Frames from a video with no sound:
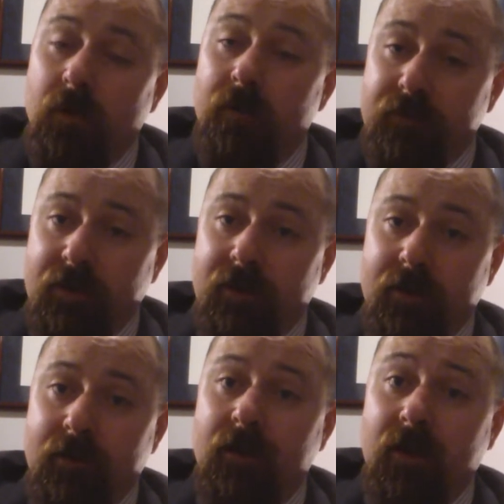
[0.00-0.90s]
of
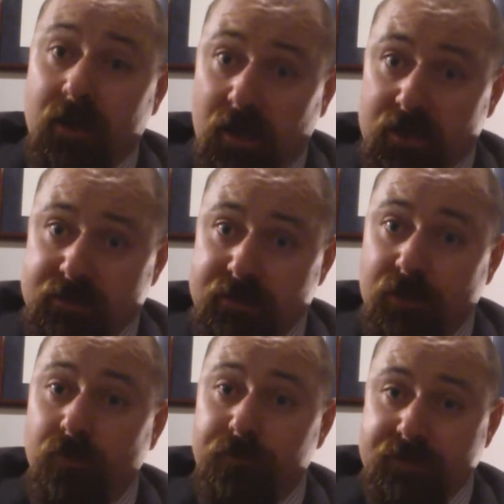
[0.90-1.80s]
getting custody
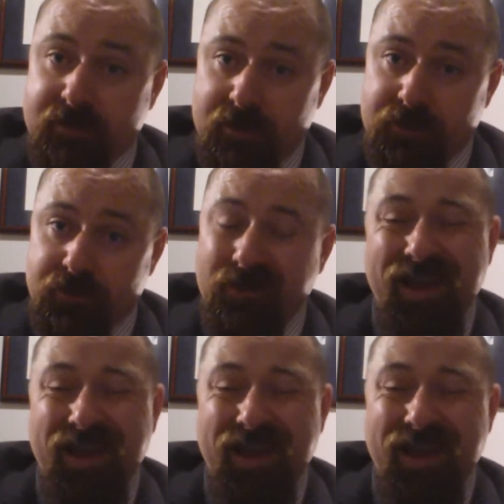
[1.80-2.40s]
or visitation.